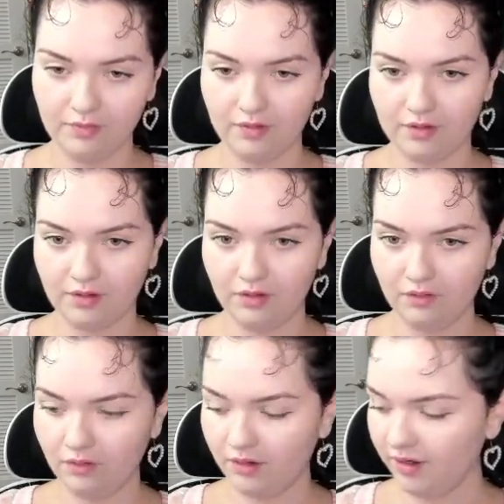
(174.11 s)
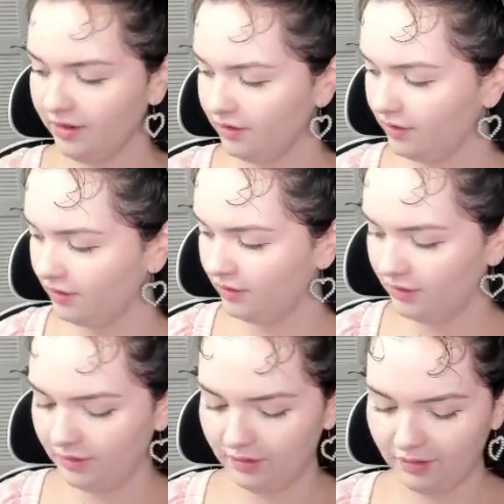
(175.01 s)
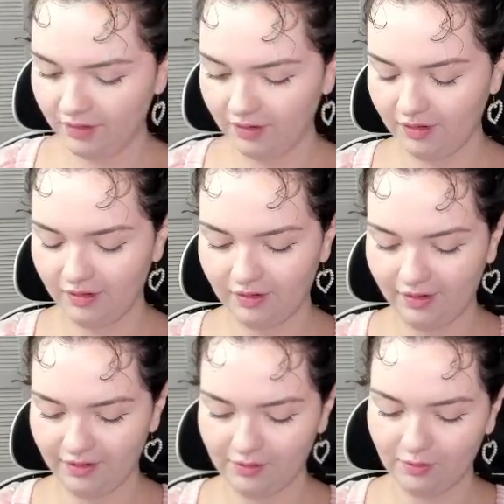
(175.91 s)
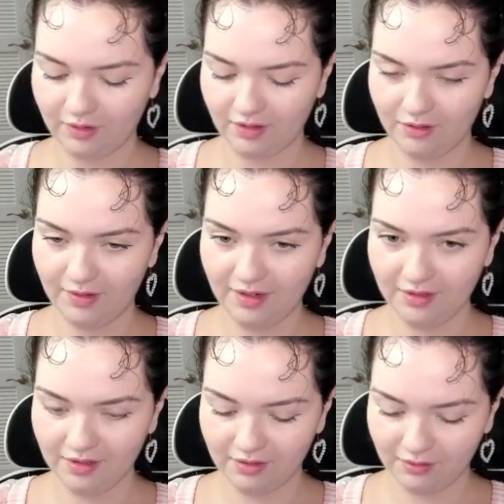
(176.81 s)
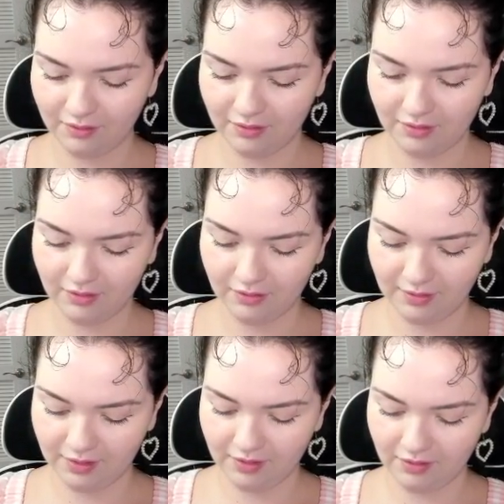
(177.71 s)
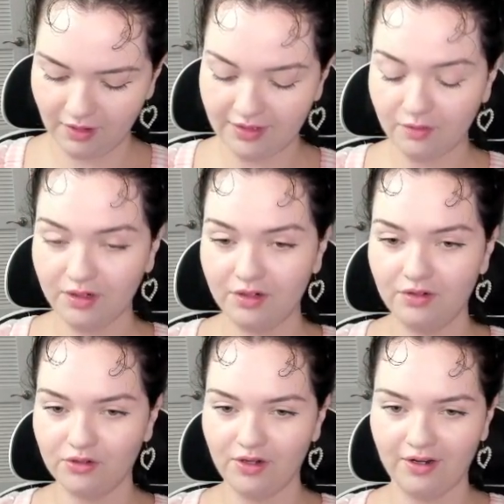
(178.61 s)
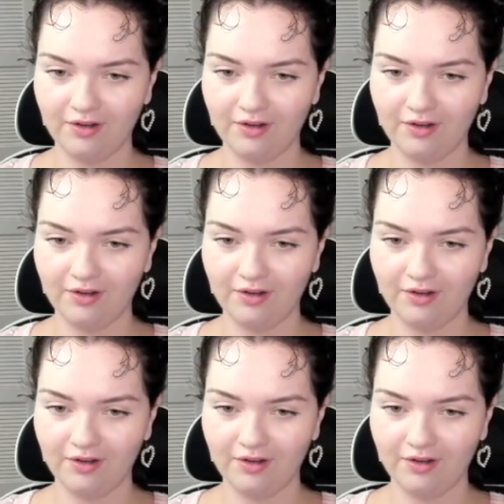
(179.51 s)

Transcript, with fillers: There's the code for you. All right, so hold on. Do I need to do, do I need to do, I don't need to do the trick.